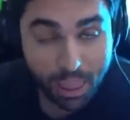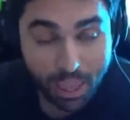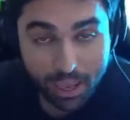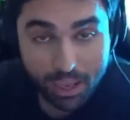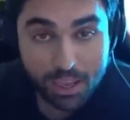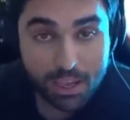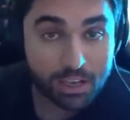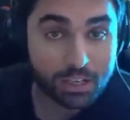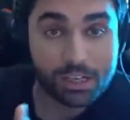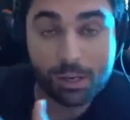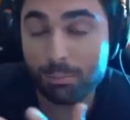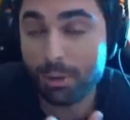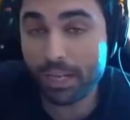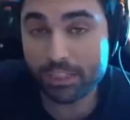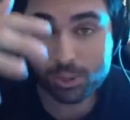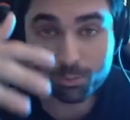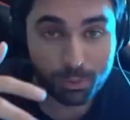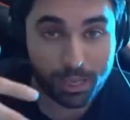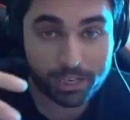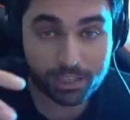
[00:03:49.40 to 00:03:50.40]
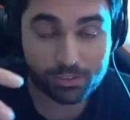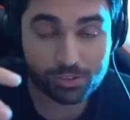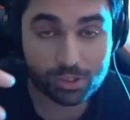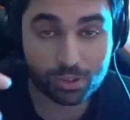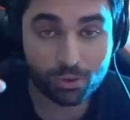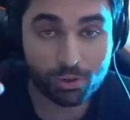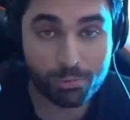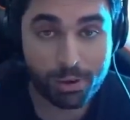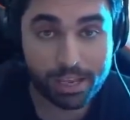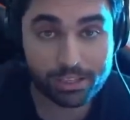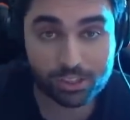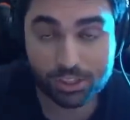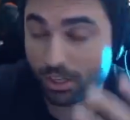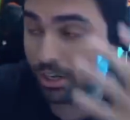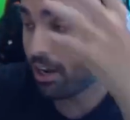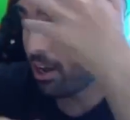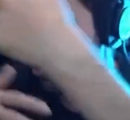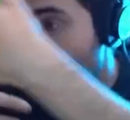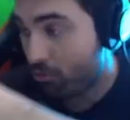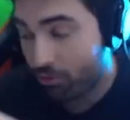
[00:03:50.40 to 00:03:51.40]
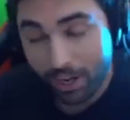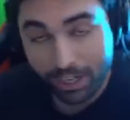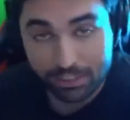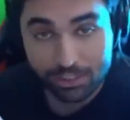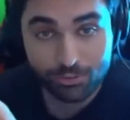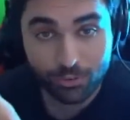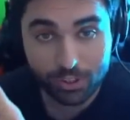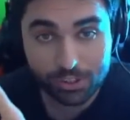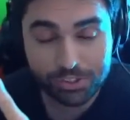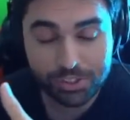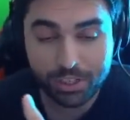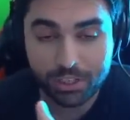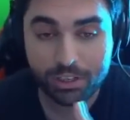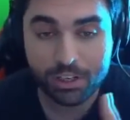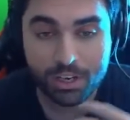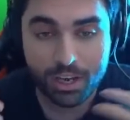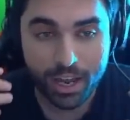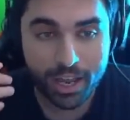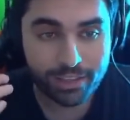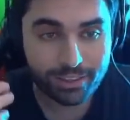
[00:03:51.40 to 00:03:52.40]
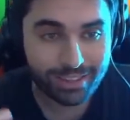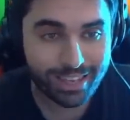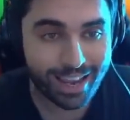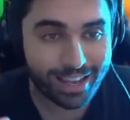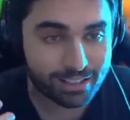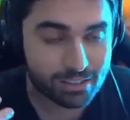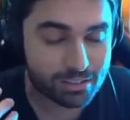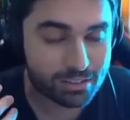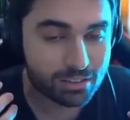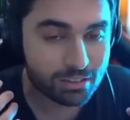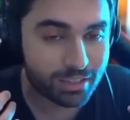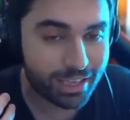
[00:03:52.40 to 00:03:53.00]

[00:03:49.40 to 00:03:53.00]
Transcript: play, come back to Black Ops two remaster, vice versa. And that's